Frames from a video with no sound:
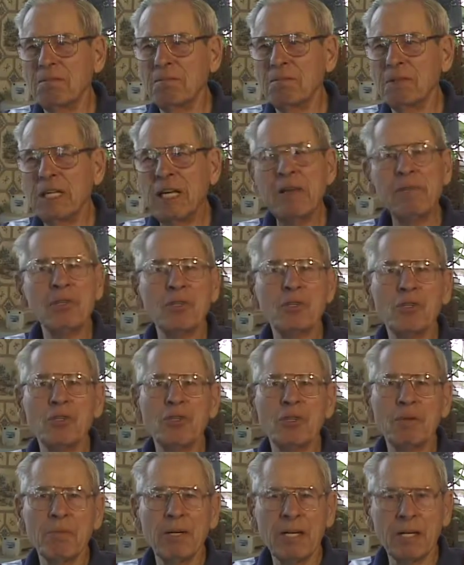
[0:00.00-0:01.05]
gave you a
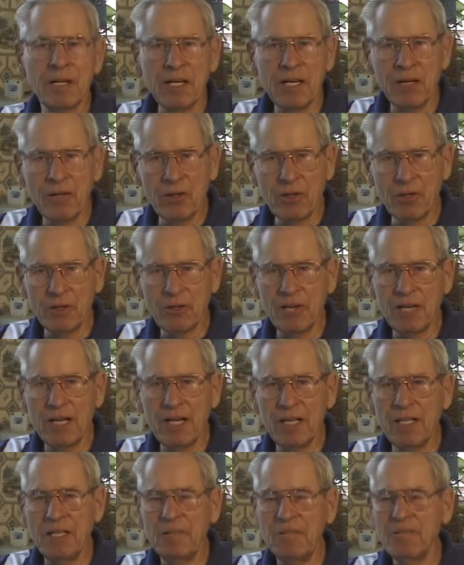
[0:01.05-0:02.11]
certain amount of
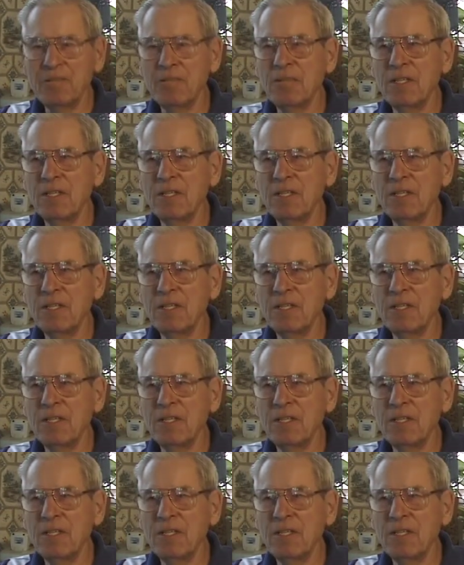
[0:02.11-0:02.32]
notoriety,